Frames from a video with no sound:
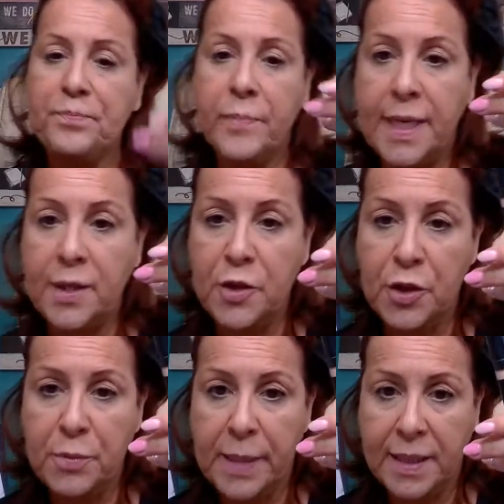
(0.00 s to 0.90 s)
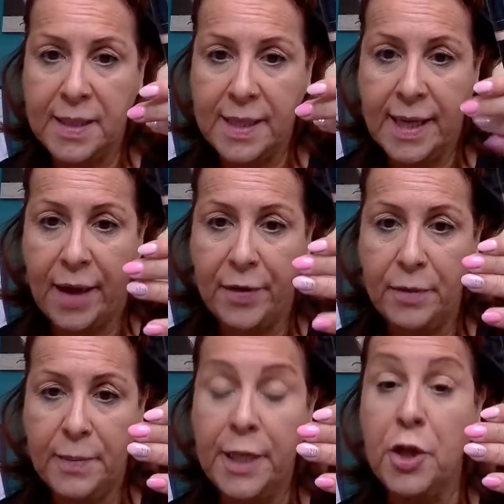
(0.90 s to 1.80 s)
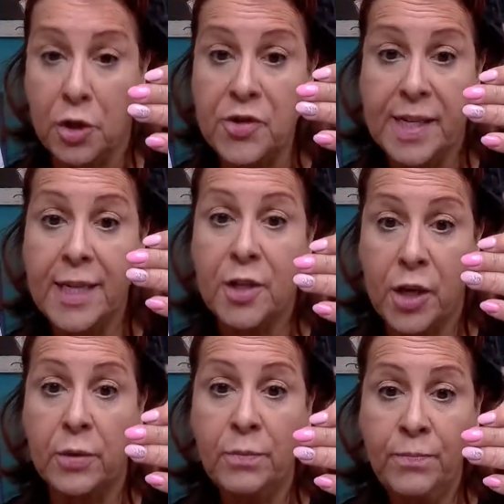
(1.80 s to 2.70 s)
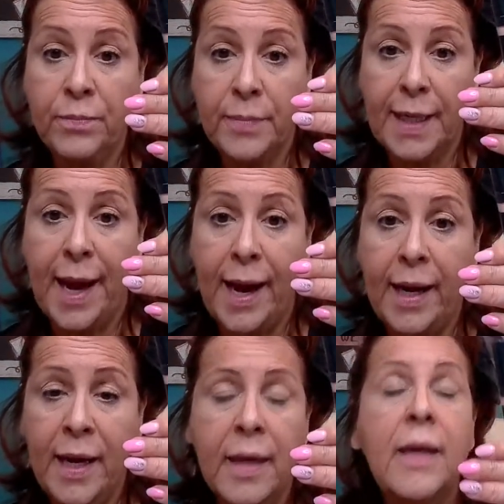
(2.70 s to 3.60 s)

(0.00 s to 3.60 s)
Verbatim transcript: these two mixed together in your skin tone, okay,